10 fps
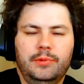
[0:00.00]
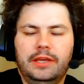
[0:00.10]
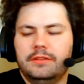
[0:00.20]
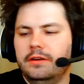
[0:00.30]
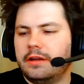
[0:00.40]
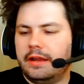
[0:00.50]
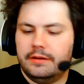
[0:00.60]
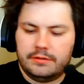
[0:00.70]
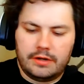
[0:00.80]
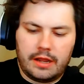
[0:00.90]
Look, I
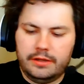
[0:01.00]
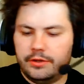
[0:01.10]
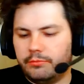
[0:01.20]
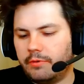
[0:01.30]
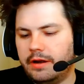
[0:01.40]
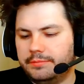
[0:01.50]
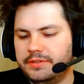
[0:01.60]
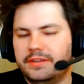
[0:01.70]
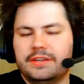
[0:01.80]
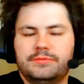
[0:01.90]
can go right up to the
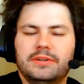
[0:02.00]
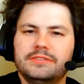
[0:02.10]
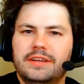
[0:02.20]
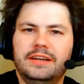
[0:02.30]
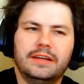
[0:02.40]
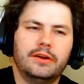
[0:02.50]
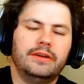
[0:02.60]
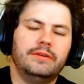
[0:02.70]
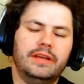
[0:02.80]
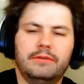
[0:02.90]
express lane and
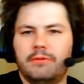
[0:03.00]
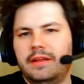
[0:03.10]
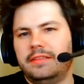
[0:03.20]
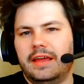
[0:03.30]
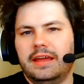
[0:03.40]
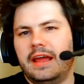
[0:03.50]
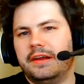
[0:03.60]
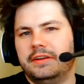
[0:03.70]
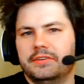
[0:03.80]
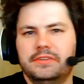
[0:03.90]
get right the heck out of
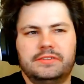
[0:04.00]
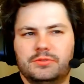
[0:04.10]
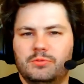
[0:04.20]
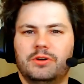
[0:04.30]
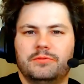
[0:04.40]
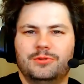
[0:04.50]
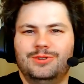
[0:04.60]
here. This is wonderful."